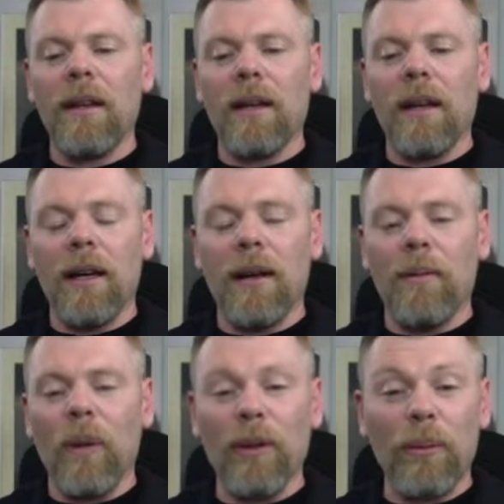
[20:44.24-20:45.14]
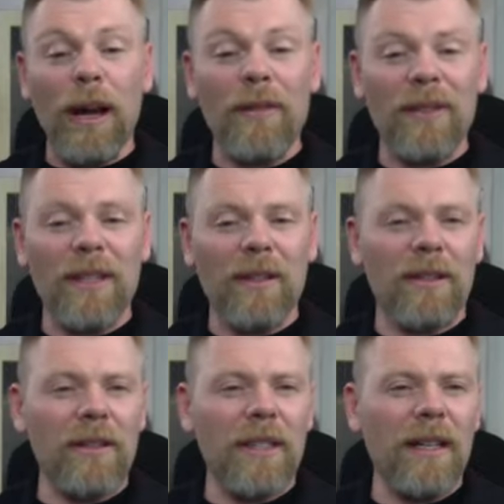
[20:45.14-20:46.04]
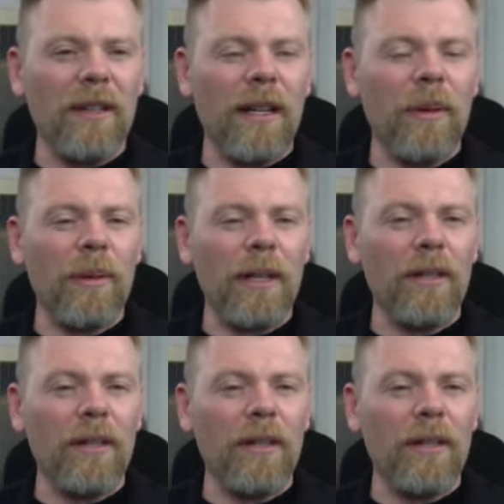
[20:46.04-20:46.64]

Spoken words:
all the profit centers inside your company,